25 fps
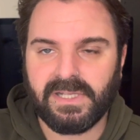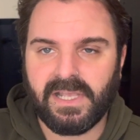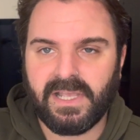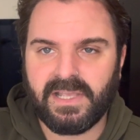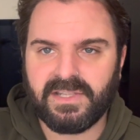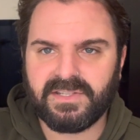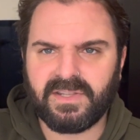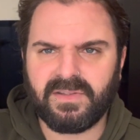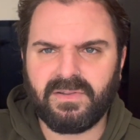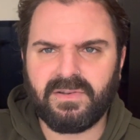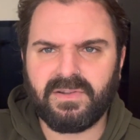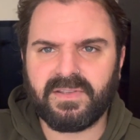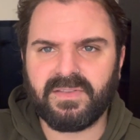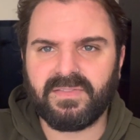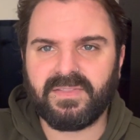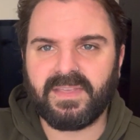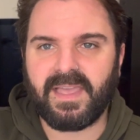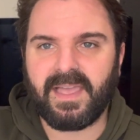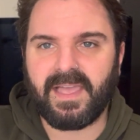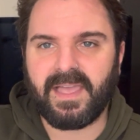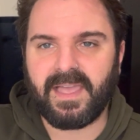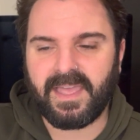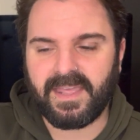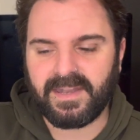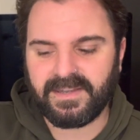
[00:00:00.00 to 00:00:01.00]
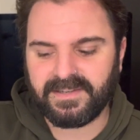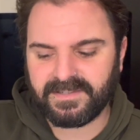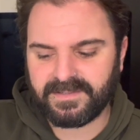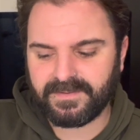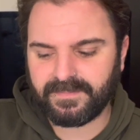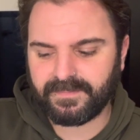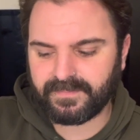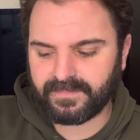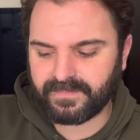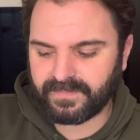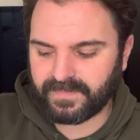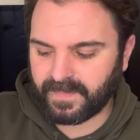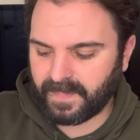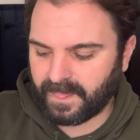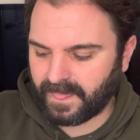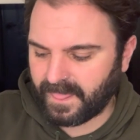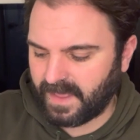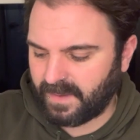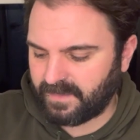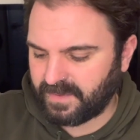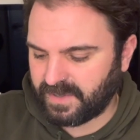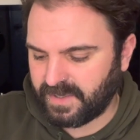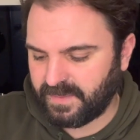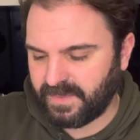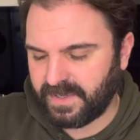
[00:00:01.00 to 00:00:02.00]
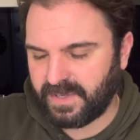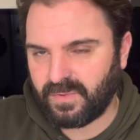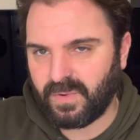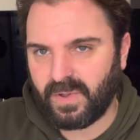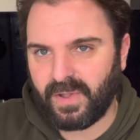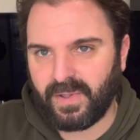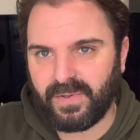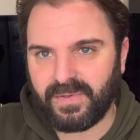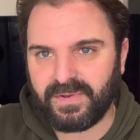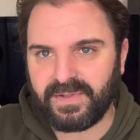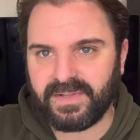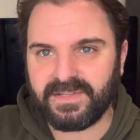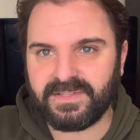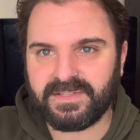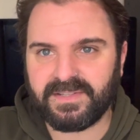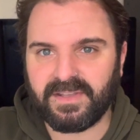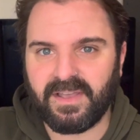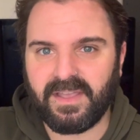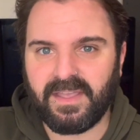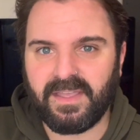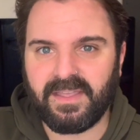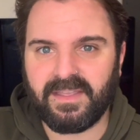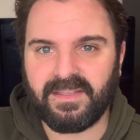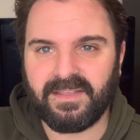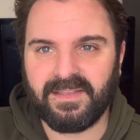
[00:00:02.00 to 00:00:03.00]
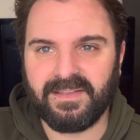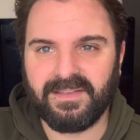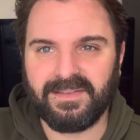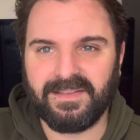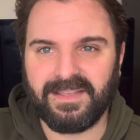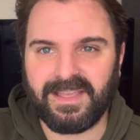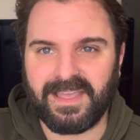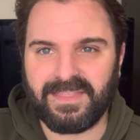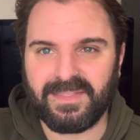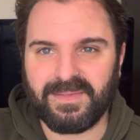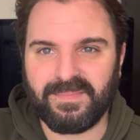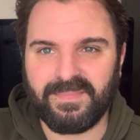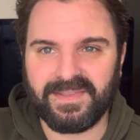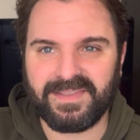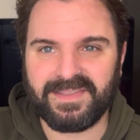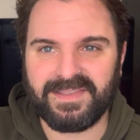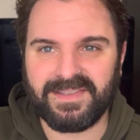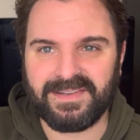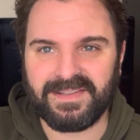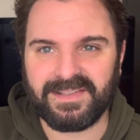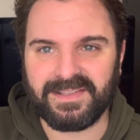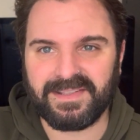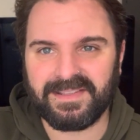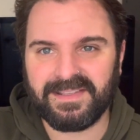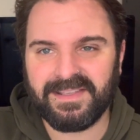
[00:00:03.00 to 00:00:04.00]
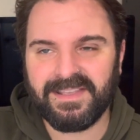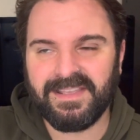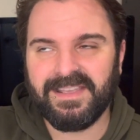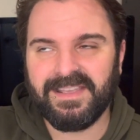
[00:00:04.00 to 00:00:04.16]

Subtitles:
So you look at that, and I'm going to be quite honest, at the beginning,